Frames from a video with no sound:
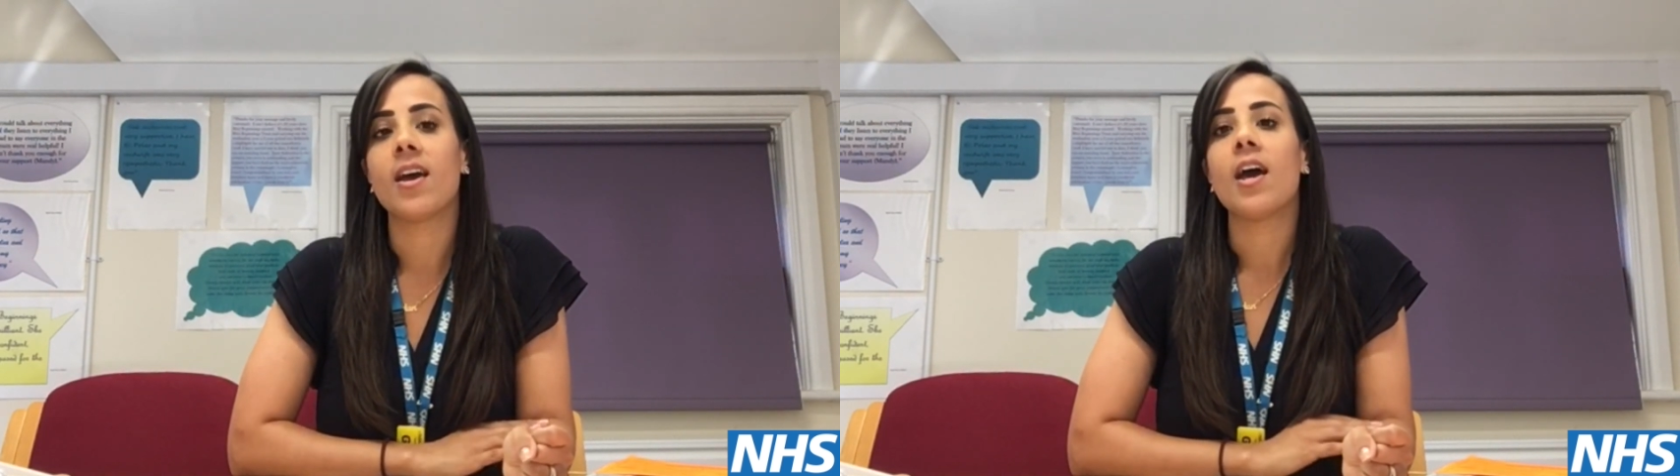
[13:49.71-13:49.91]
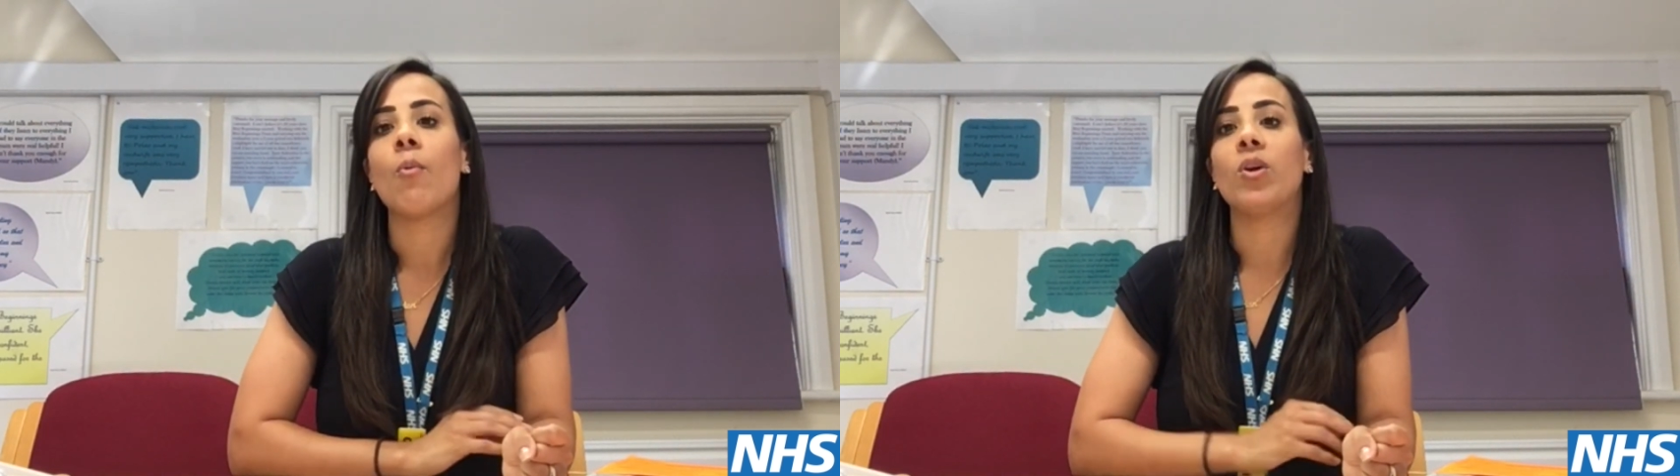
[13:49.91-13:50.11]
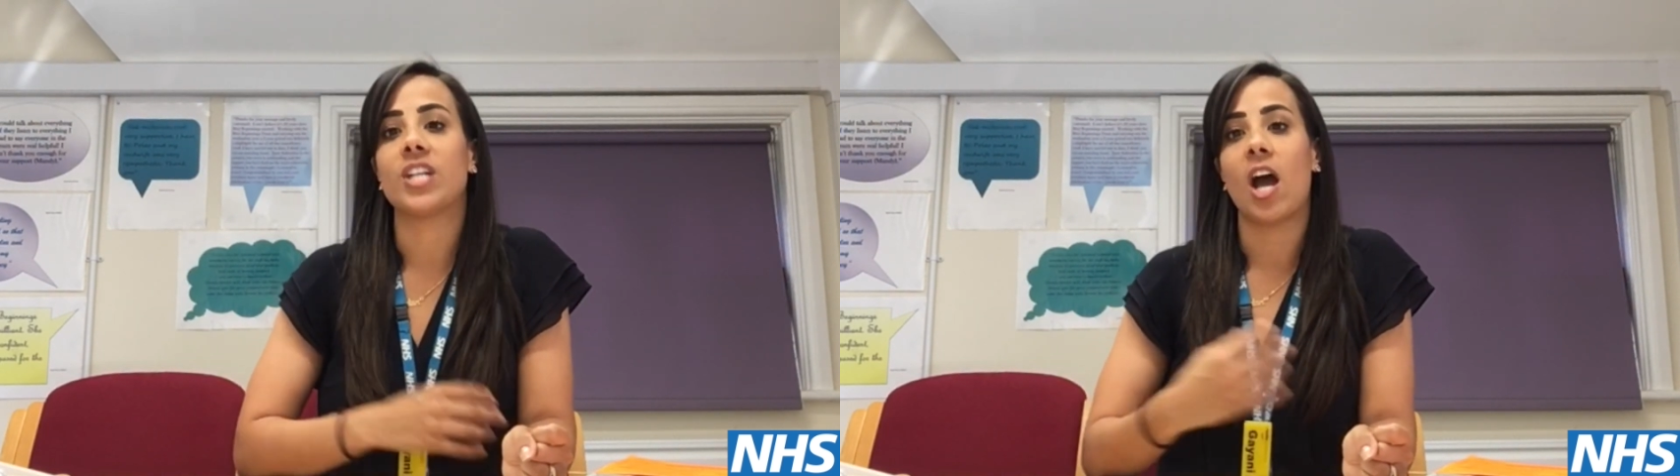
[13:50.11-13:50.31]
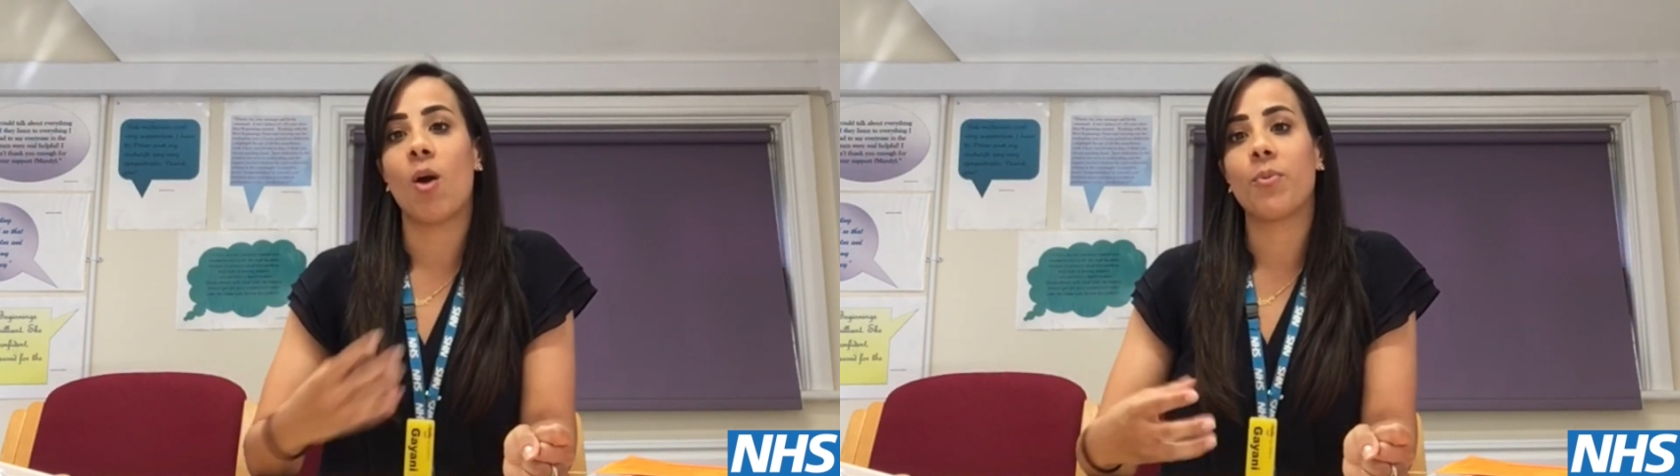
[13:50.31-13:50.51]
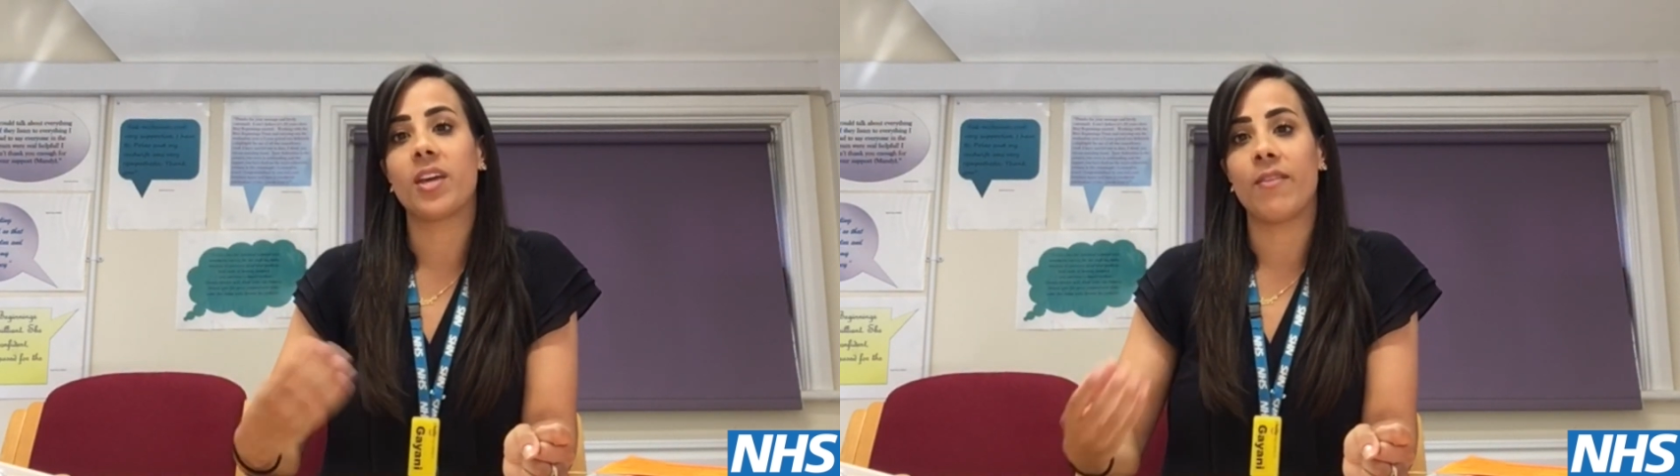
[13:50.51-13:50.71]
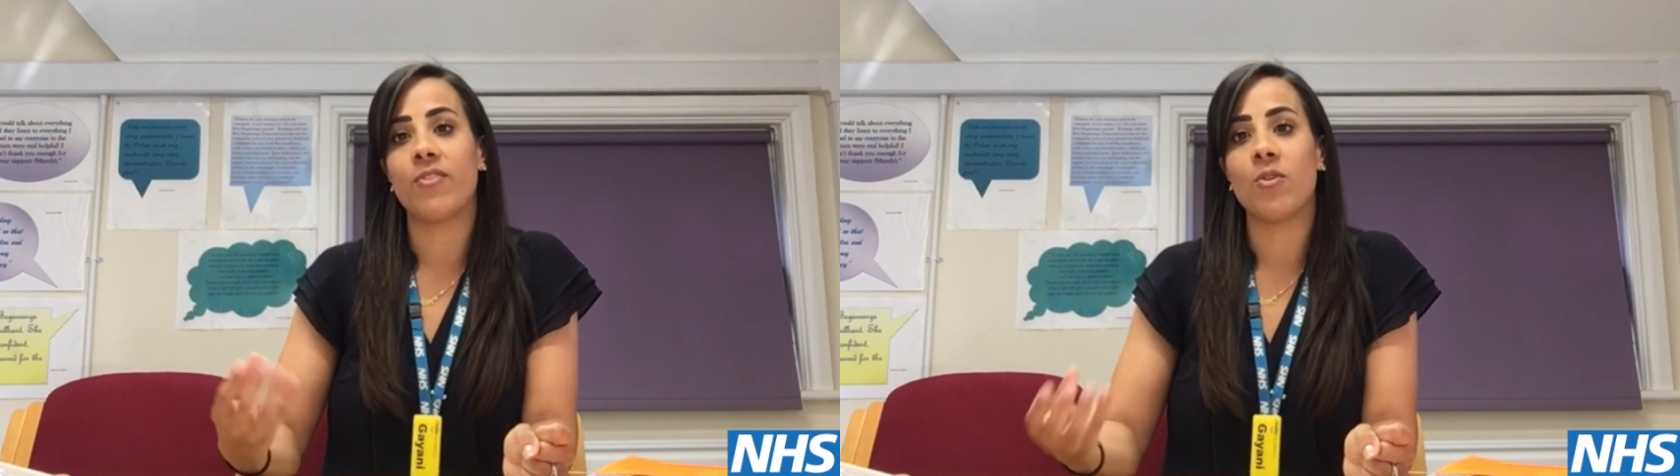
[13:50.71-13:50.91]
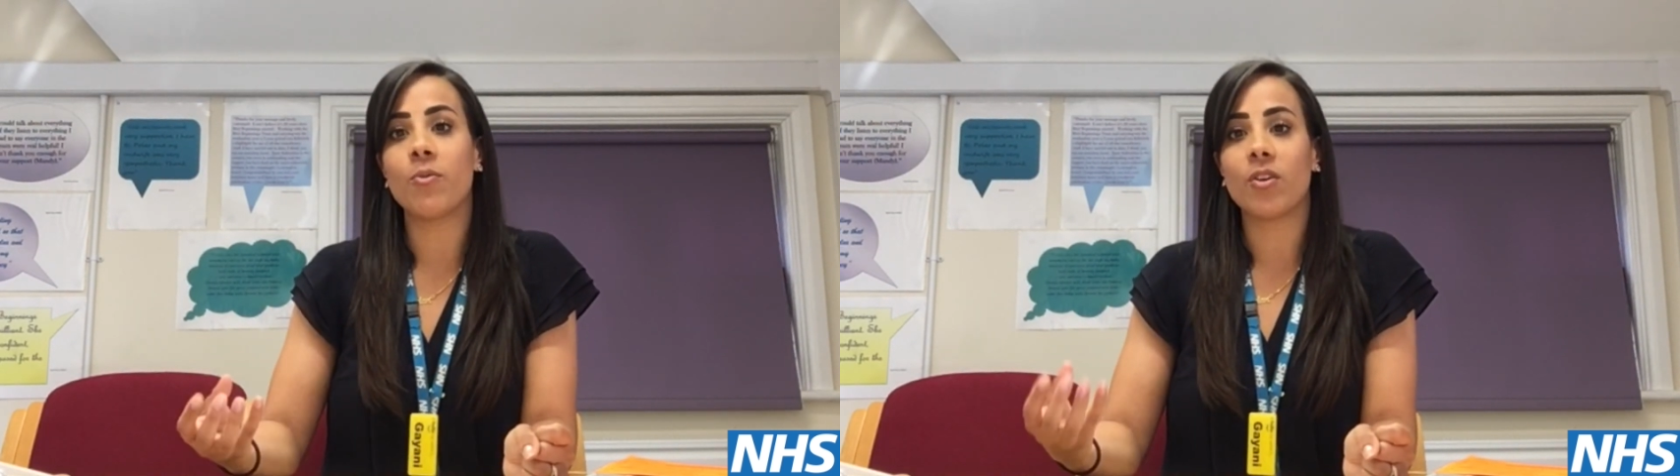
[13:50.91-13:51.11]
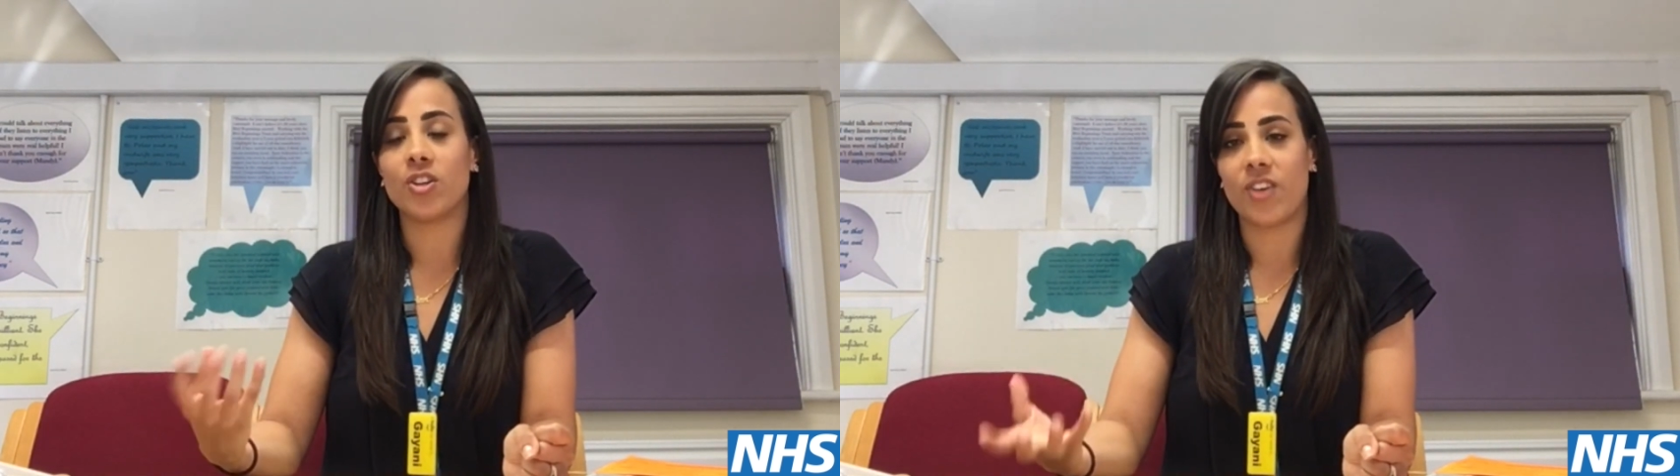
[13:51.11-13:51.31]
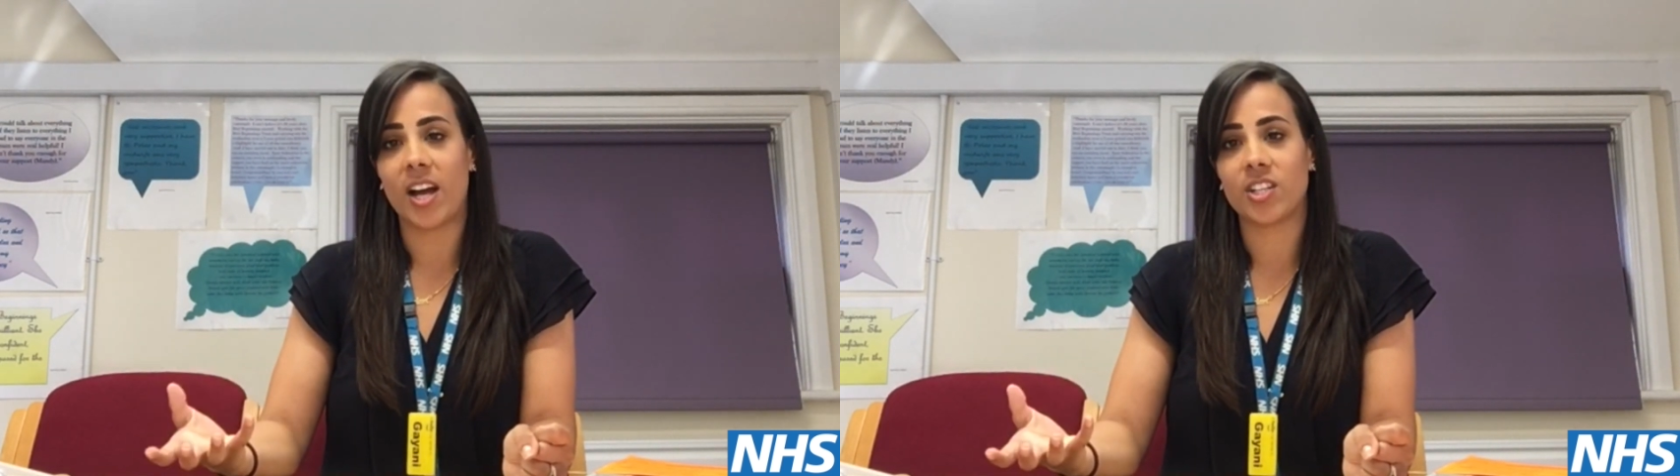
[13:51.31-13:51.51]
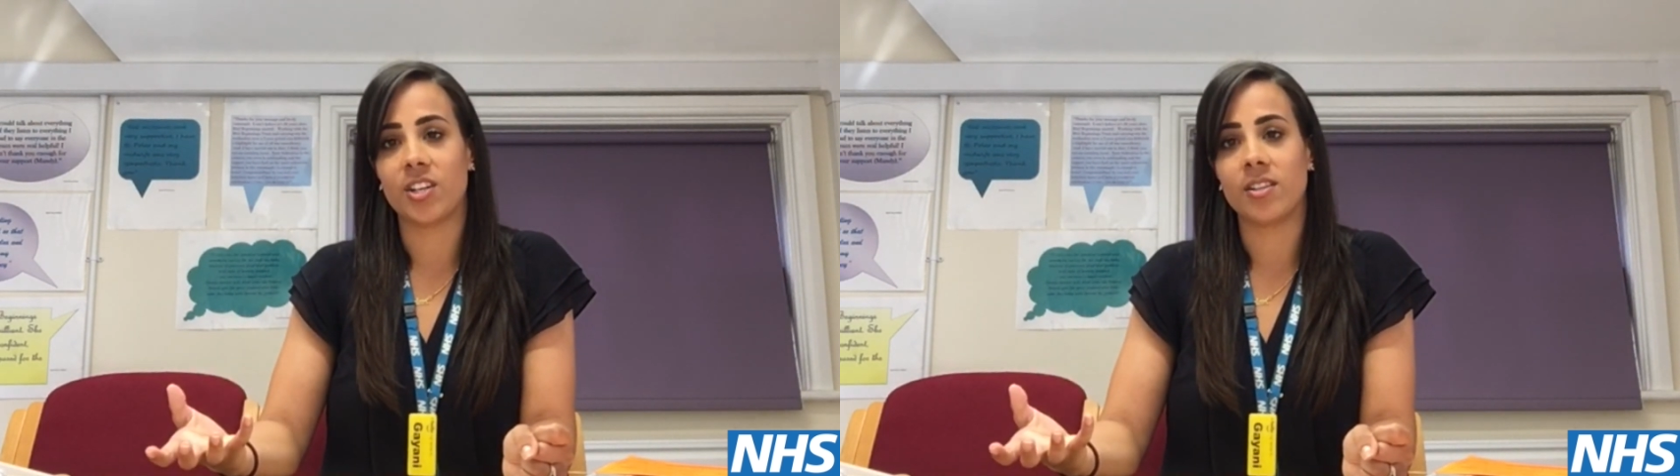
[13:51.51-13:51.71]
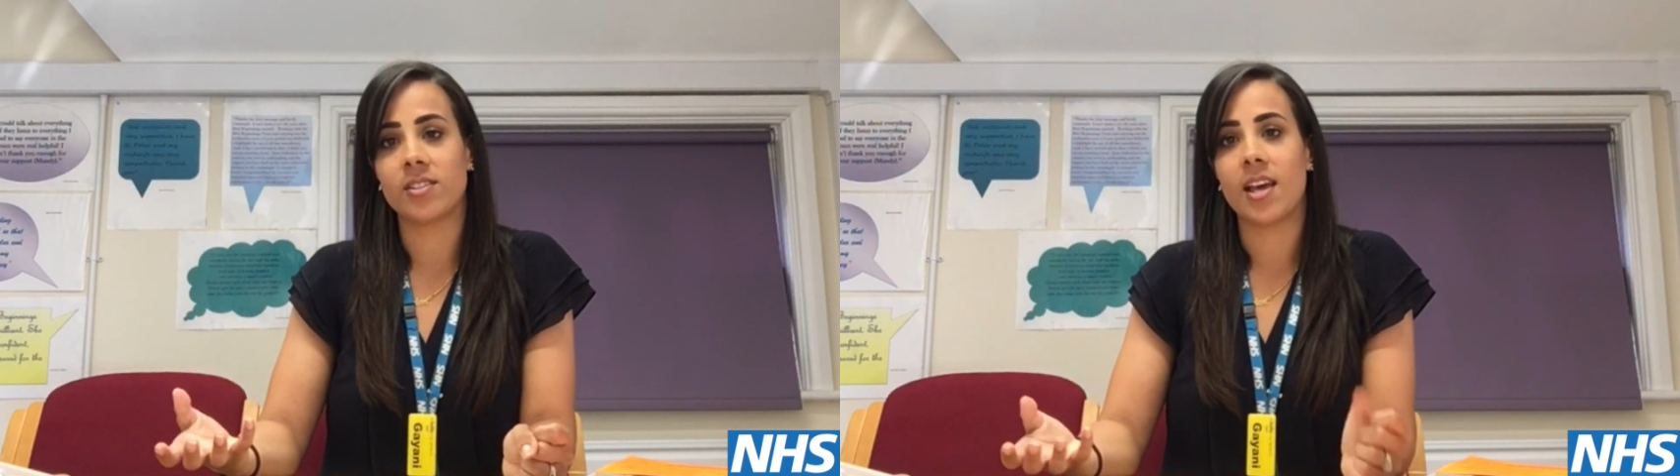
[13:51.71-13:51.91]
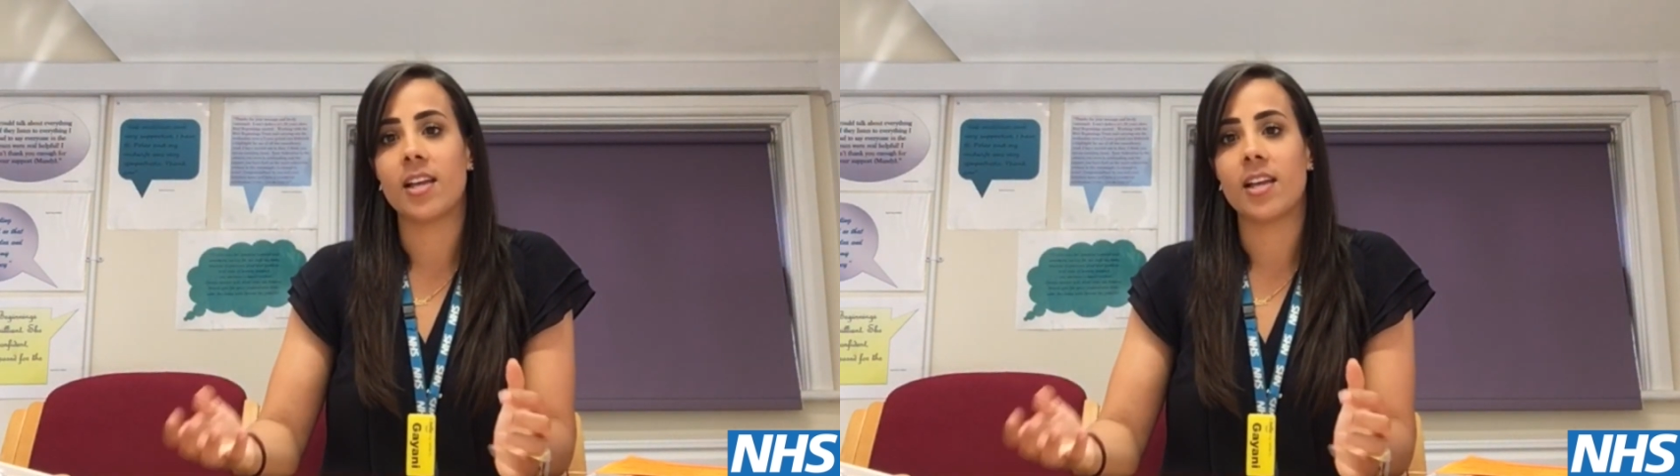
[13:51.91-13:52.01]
which help give you contractions